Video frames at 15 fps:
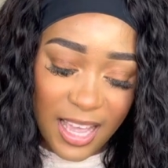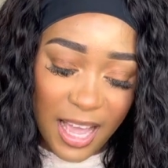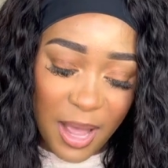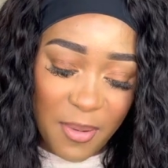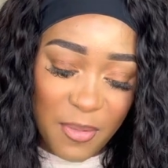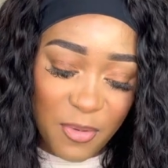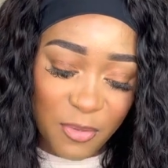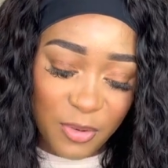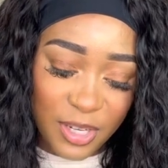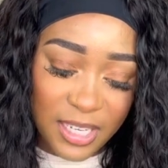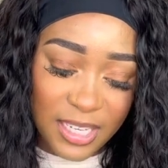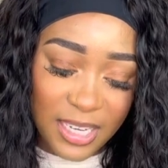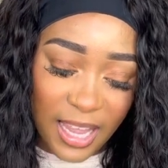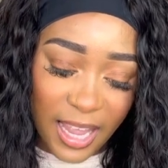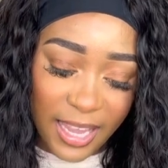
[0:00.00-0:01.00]
I'm a
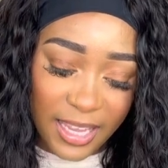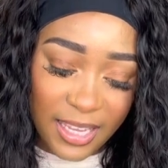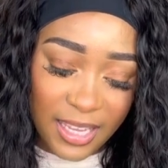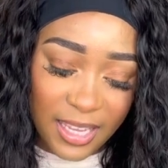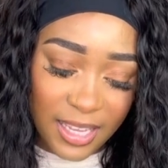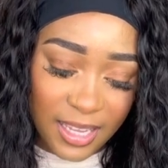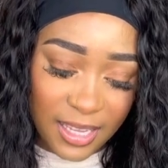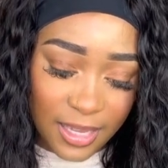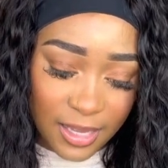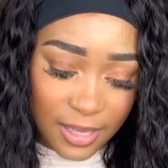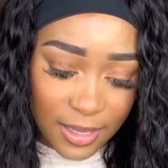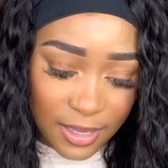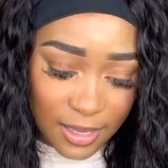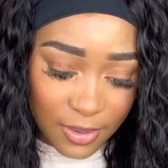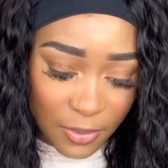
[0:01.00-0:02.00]
really, like
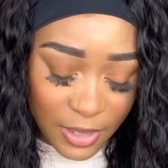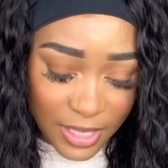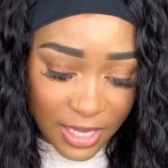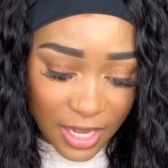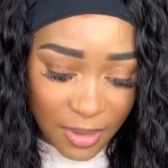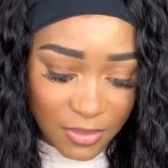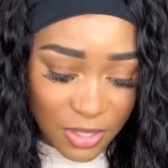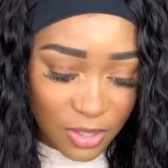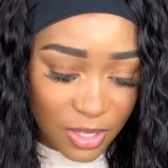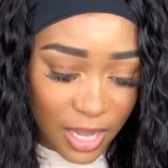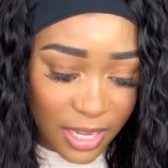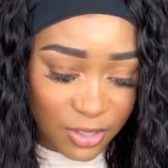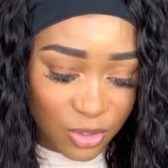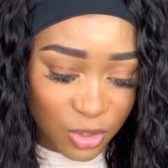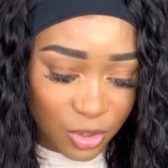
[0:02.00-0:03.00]
when it comes to
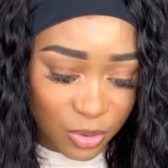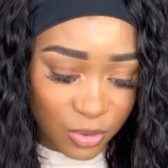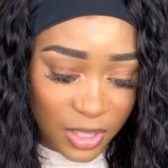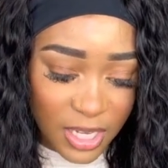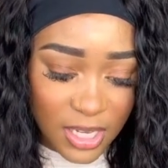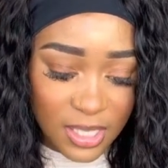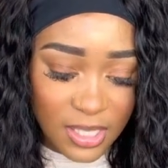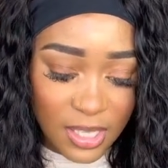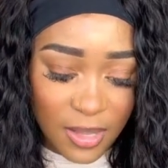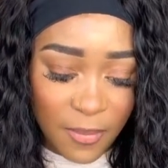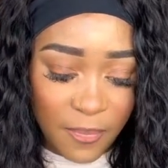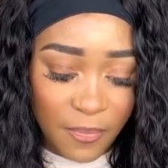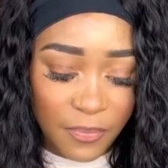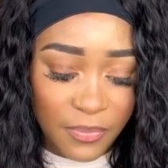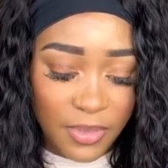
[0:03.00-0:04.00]
like jewelries,
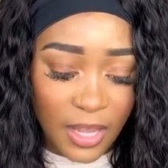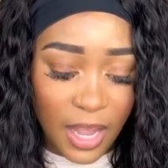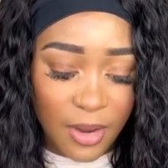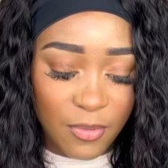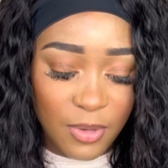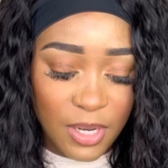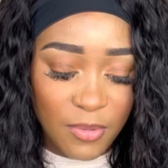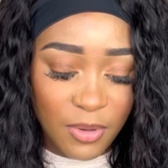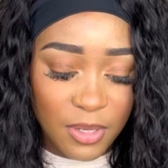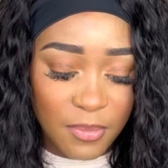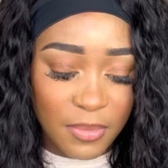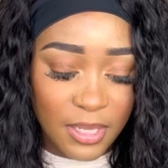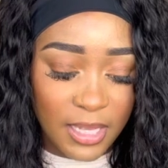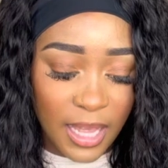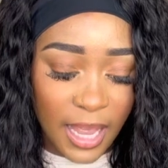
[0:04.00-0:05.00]
I really want to
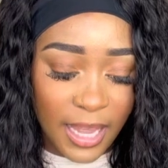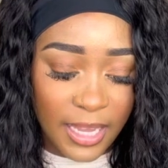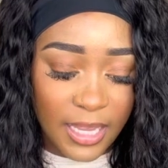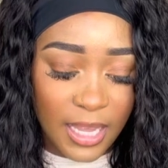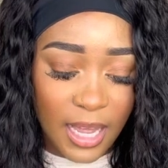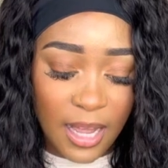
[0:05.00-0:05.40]
be like